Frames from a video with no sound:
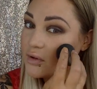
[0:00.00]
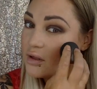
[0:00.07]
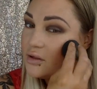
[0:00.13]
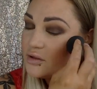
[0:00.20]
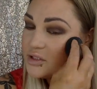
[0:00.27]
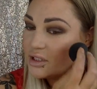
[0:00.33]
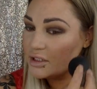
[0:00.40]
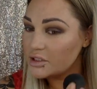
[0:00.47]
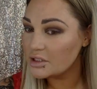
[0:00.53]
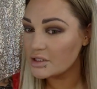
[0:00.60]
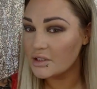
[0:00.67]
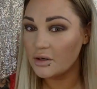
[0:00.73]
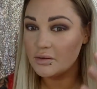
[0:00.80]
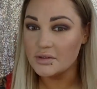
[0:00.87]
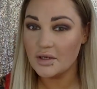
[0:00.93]
usually it
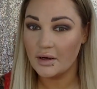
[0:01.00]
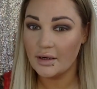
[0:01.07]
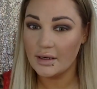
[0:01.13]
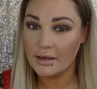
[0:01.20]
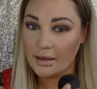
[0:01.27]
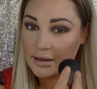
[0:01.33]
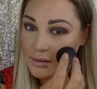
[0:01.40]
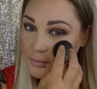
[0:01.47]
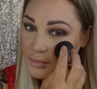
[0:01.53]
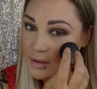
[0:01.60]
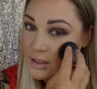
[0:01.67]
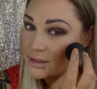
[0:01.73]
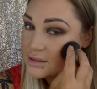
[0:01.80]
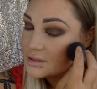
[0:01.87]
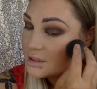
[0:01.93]
just goes on and kind of
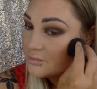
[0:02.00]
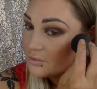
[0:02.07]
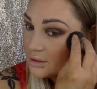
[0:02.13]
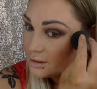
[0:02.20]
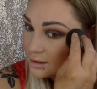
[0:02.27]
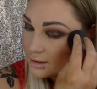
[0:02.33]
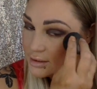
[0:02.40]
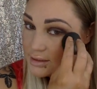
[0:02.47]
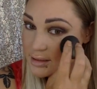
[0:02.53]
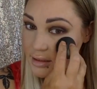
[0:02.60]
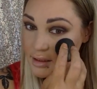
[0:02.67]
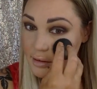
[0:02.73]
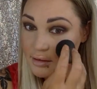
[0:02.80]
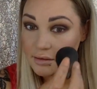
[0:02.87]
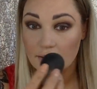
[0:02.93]
blends in really nicely.